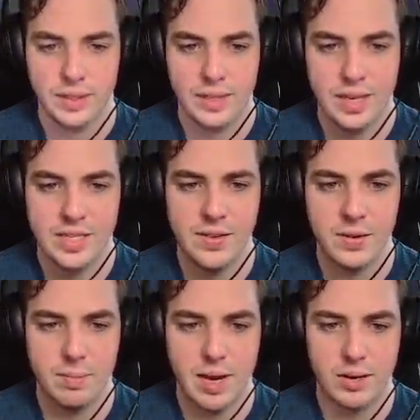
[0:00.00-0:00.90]
is
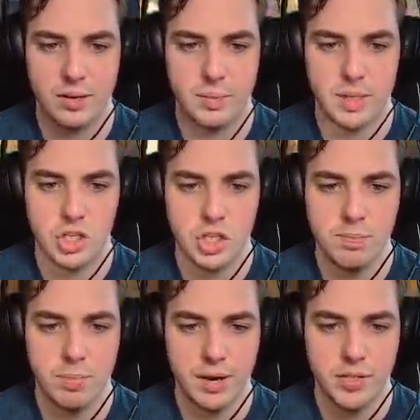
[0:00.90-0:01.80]
even better because she
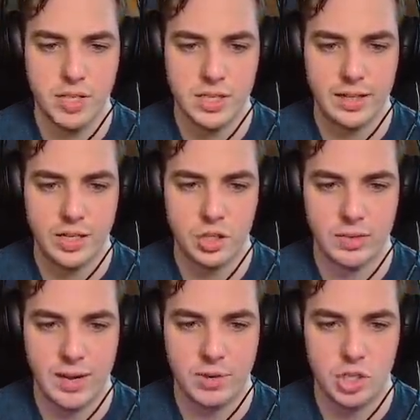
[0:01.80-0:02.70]
buffs his electro
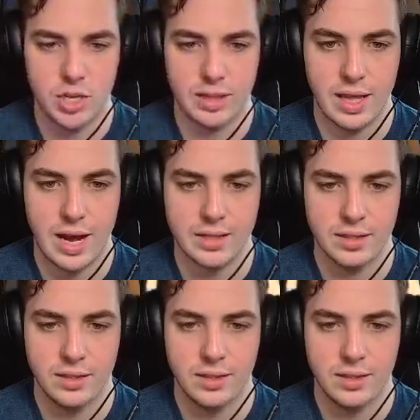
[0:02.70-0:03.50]
damage a lot.